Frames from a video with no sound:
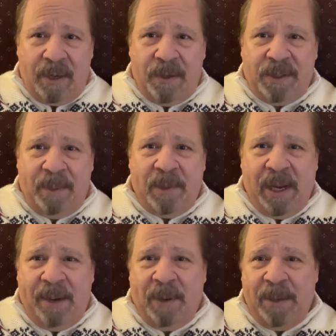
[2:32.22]

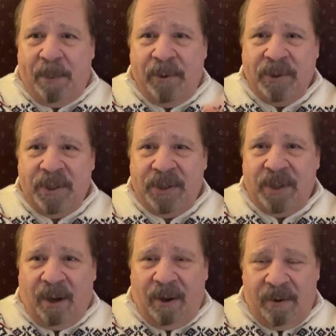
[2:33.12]
someday I might post
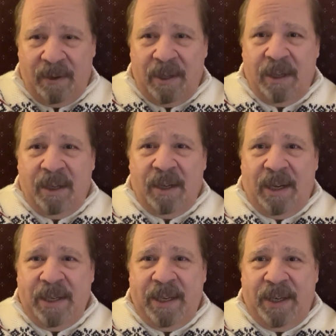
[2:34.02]
this all
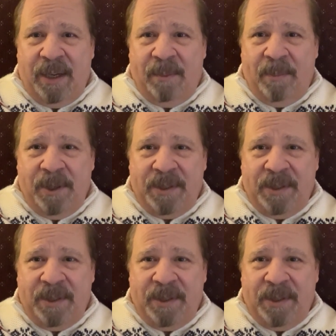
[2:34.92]
on GitHub.